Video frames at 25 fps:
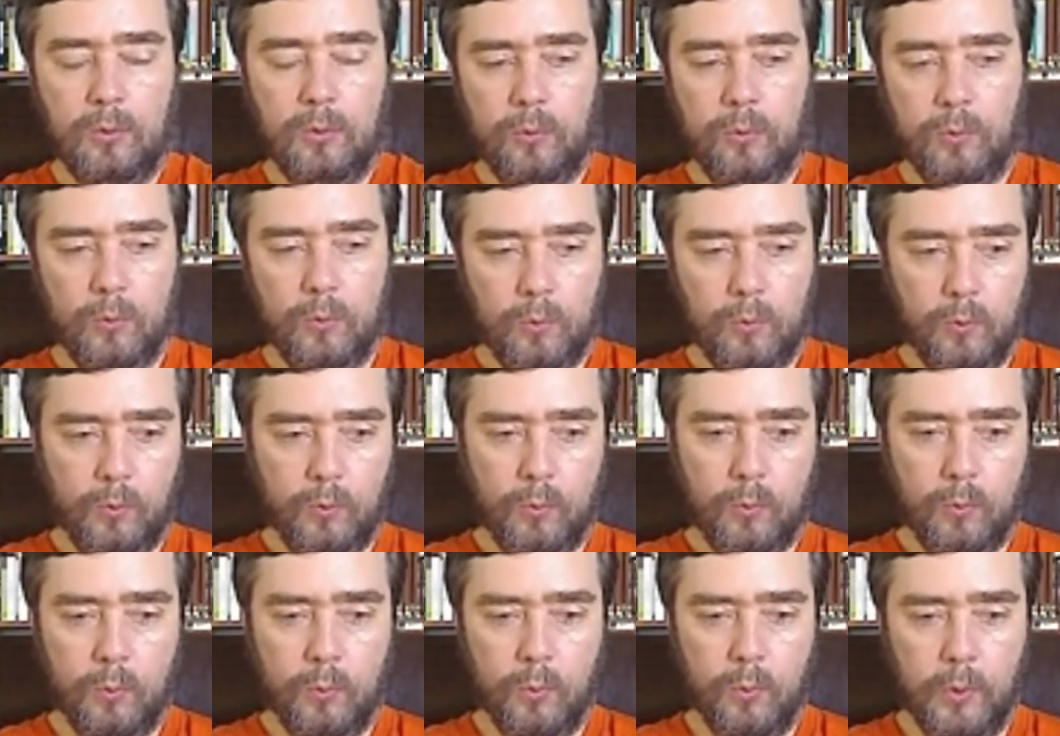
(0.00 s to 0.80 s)

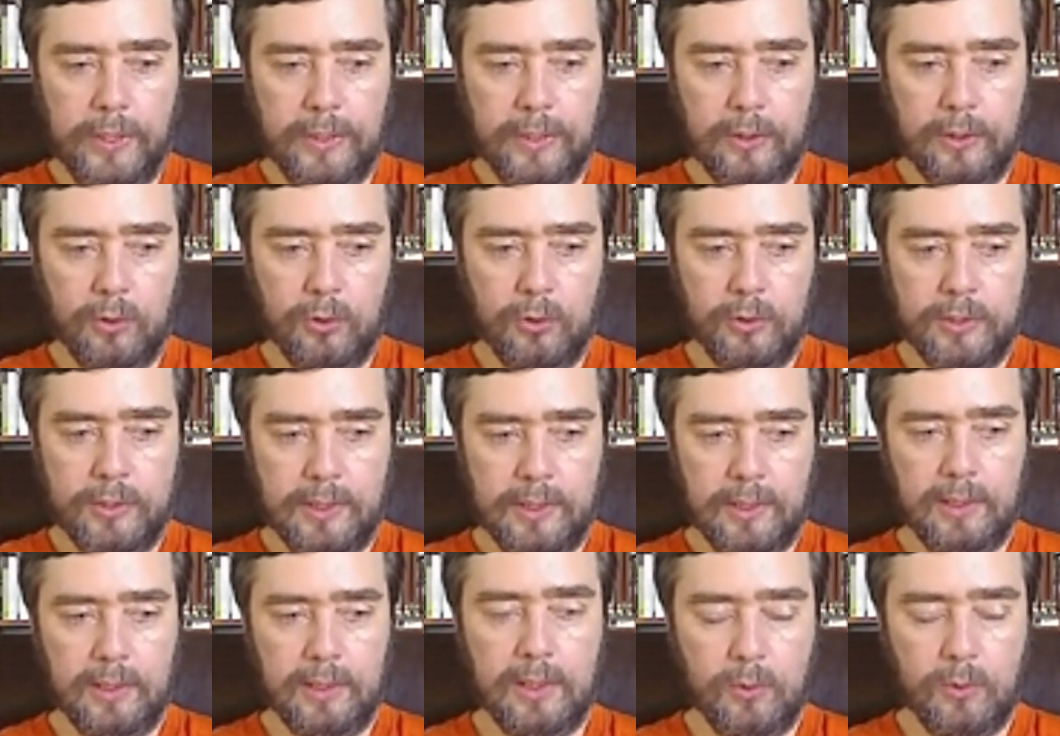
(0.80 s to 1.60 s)
when you're
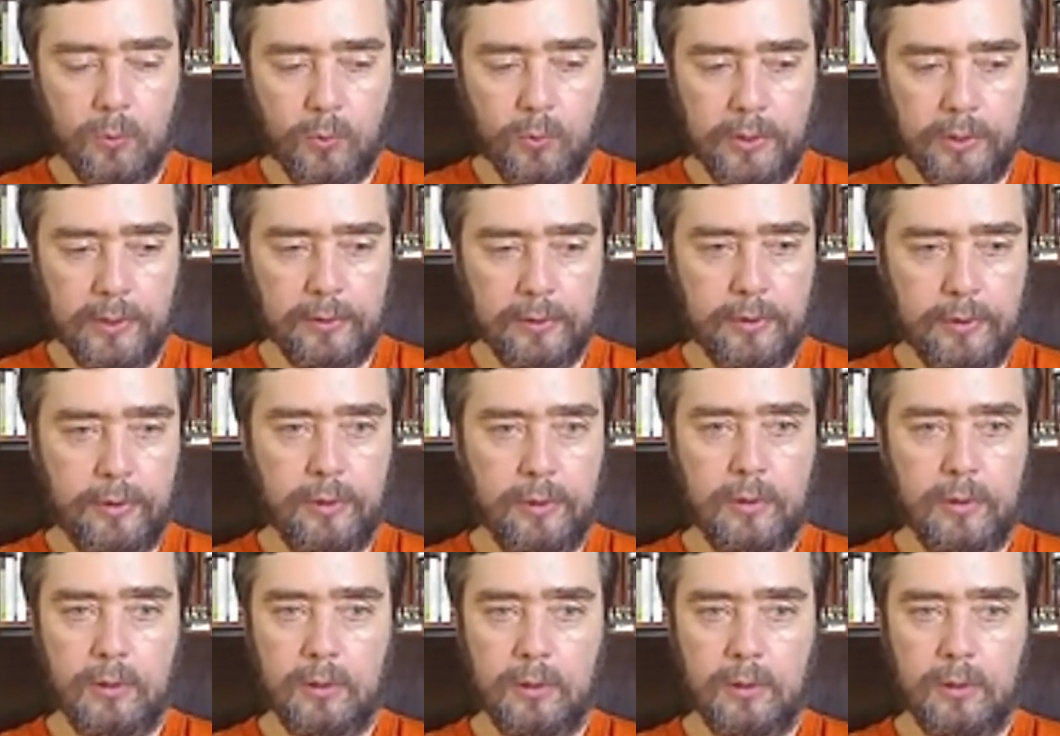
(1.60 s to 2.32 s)
dealing with